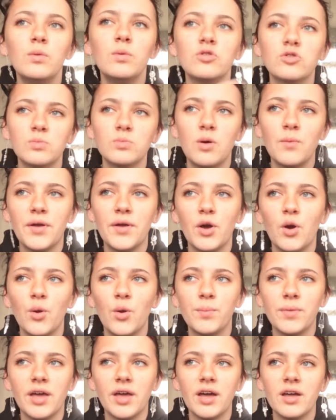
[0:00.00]
When we were on my way
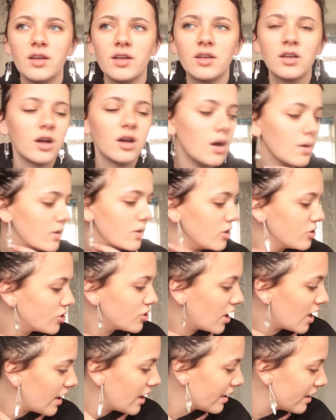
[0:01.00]
home, yeah, I'm gonna
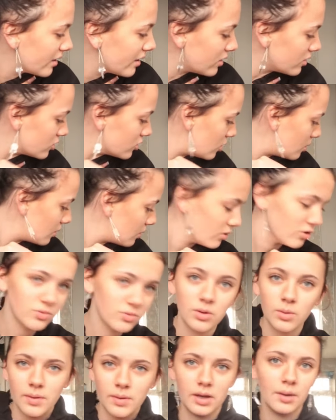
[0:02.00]
try the top one
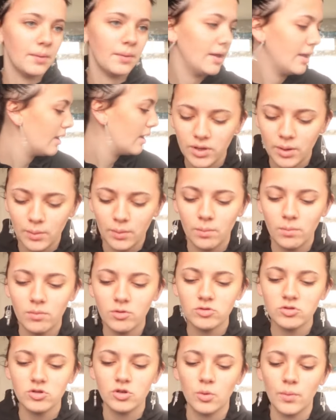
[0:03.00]
as well, by the way. Yeah, when
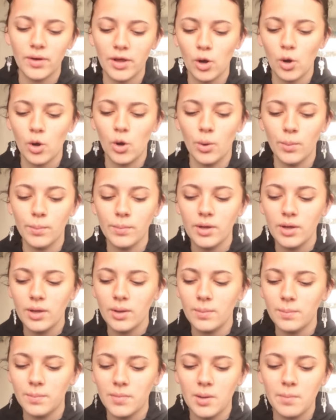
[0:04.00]
we was on the way home,
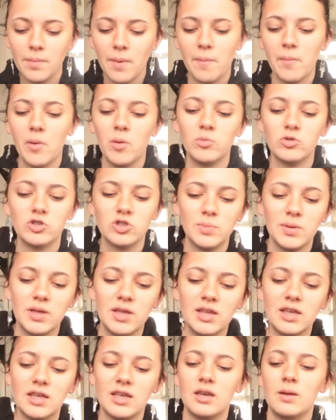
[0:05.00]
me and my mum were
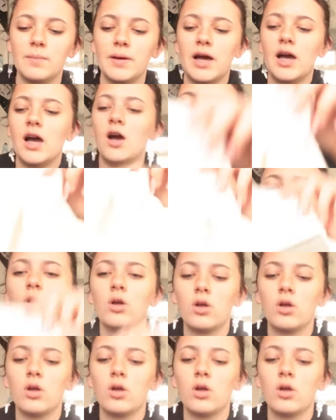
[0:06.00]
speaking about how